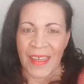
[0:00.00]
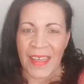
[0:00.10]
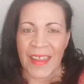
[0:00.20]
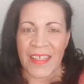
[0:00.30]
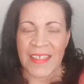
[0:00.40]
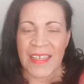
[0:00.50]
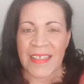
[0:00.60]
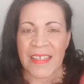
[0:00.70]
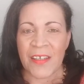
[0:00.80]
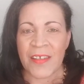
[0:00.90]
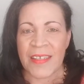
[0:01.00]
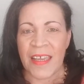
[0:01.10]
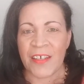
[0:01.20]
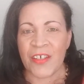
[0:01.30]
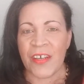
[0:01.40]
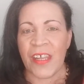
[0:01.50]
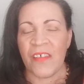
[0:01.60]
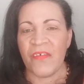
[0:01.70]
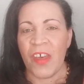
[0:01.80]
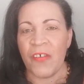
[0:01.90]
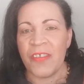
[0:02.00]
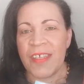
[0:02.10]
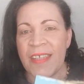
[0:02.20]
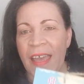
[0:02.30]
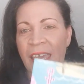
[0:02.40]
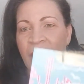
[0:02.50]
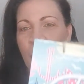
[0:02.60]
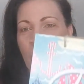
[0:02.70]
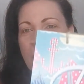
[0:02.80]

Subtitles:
In the seasonal section, I found this hanging wall